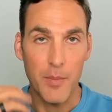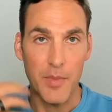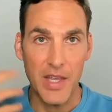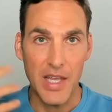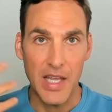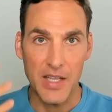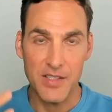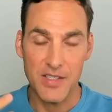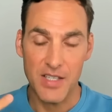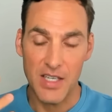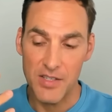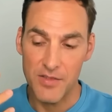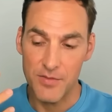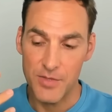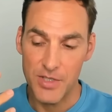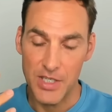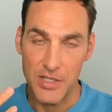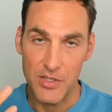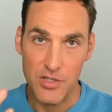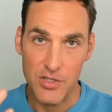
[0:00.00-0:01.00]
The enzymes
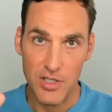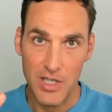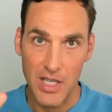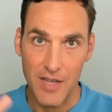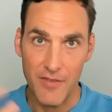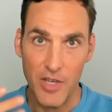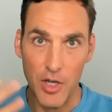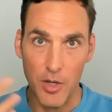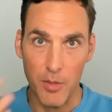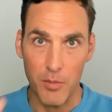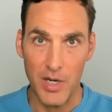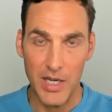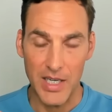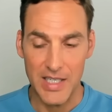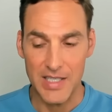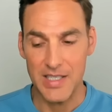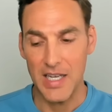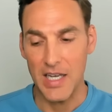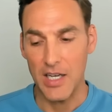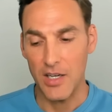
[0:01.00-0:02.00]
in your saliva help break
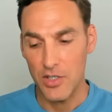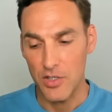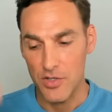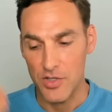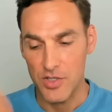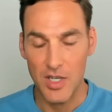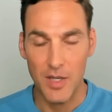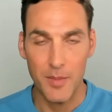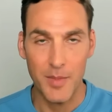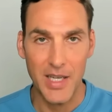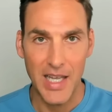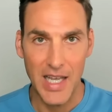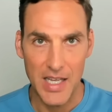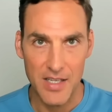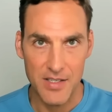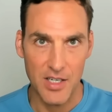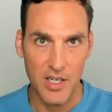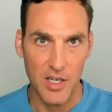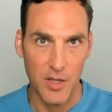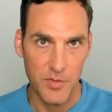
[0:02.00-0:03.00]
it down. Your stomach
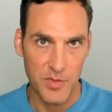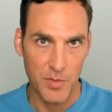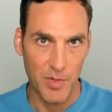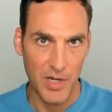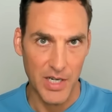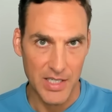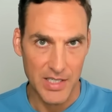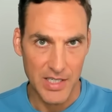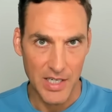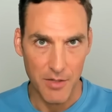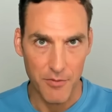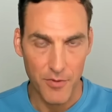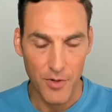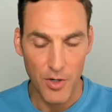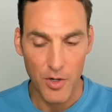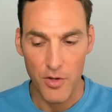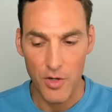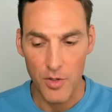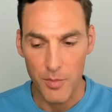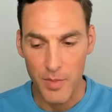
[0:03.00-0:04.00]
acid helps break it down
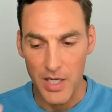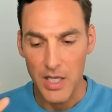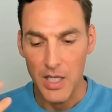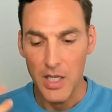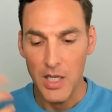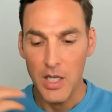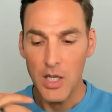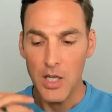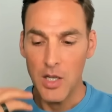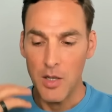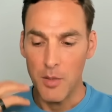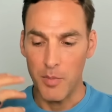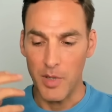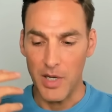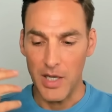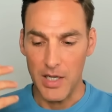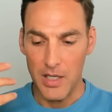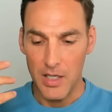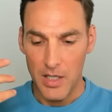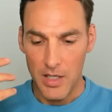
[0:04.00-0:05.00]
further.
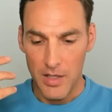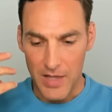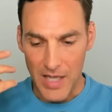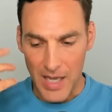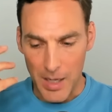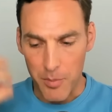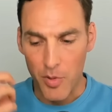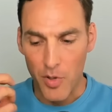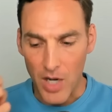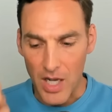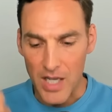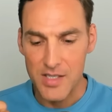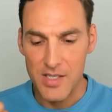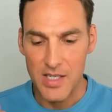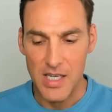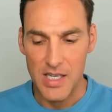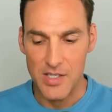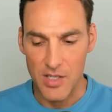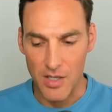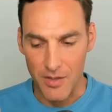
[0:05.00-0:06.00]
But that
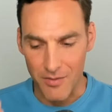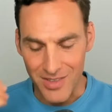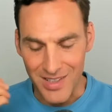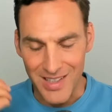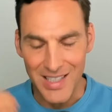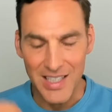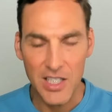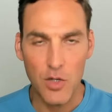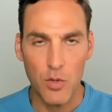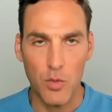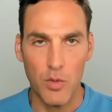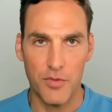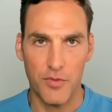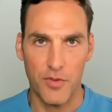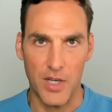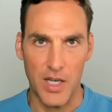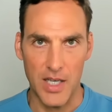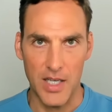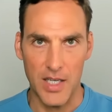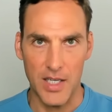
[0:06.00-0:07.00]
process of
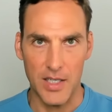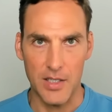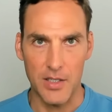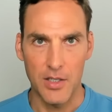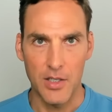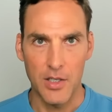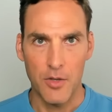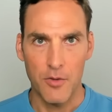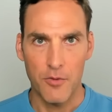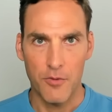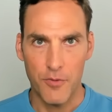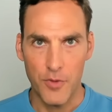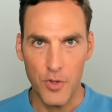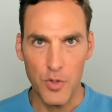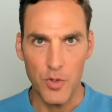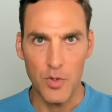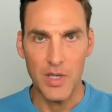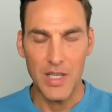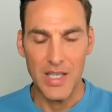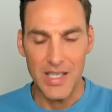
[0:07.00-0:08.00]
liquefying
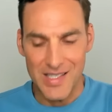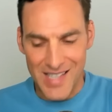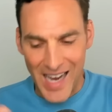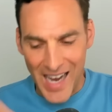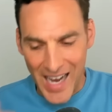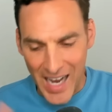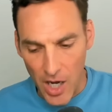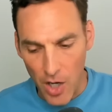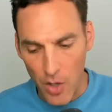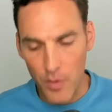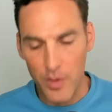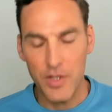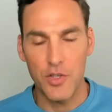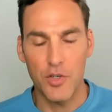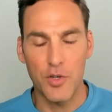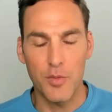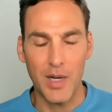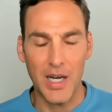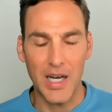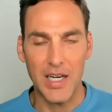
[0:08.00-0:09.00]
food is how
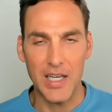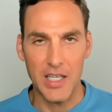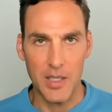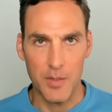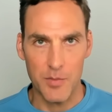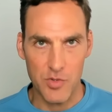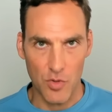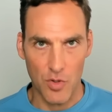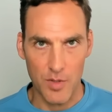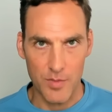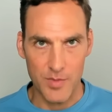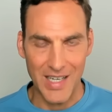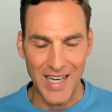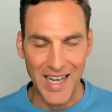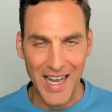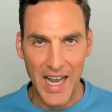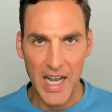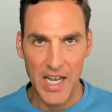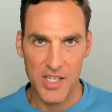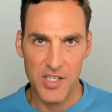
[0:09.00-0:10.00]
your body absorbs it. It
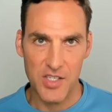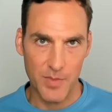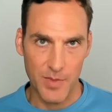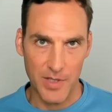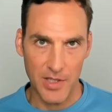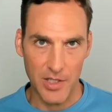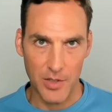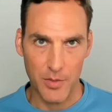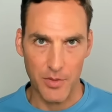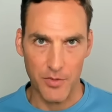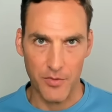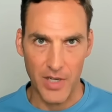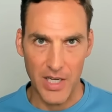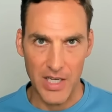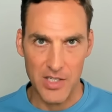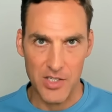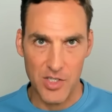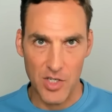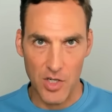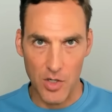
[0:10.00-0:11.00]
has to be
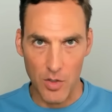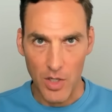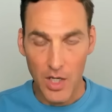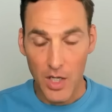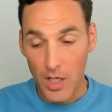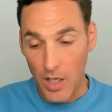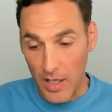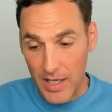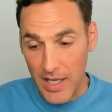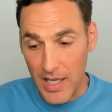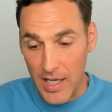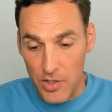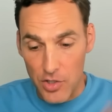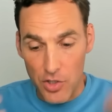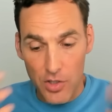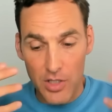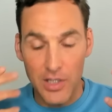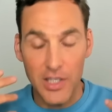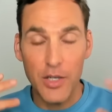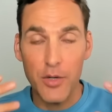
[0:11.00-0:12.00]
liquefied. So again, you
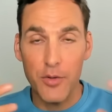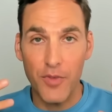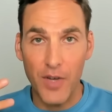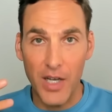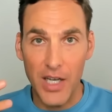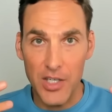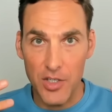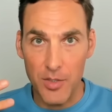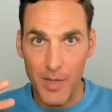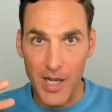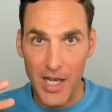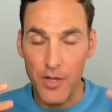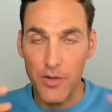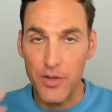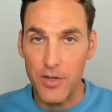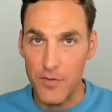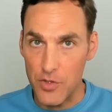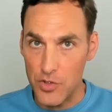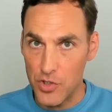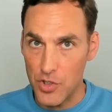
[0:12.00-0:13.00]
can liquefy it in your mouth
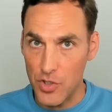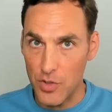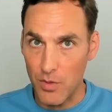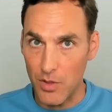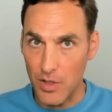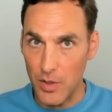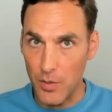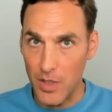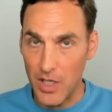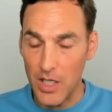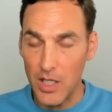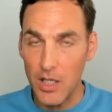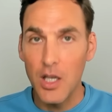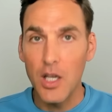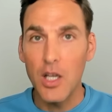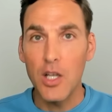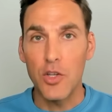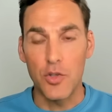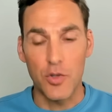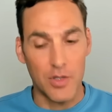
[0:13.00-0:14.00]
if you chew really well.
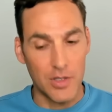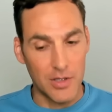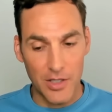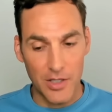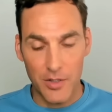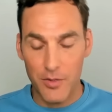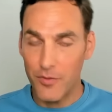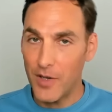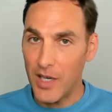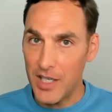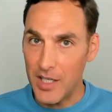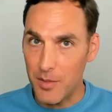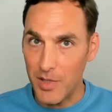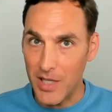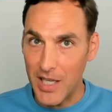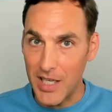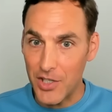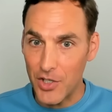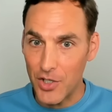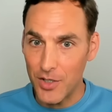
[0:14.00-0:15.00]
You can liquefy it in a
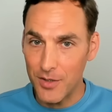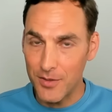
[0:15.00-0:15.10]
blender.